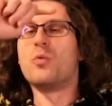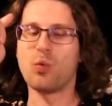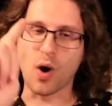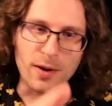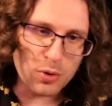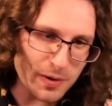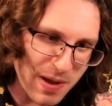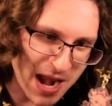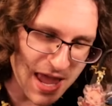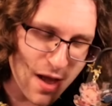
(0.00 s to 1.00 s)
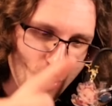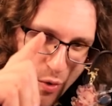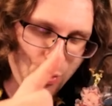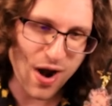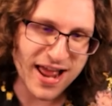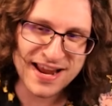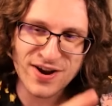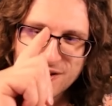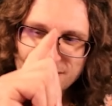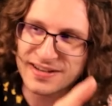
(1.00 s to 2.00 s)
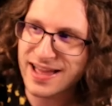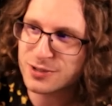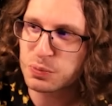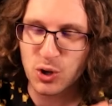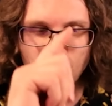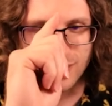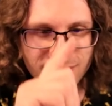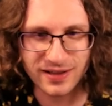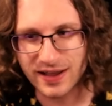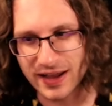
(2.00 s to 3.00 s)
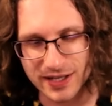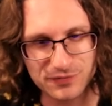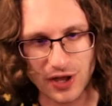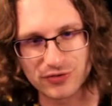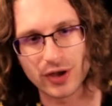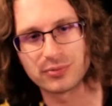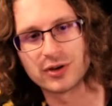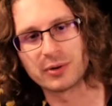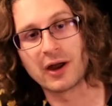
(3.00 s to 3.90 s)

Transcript: One more Bennett right here. Next pull, I give 10 subs. Here we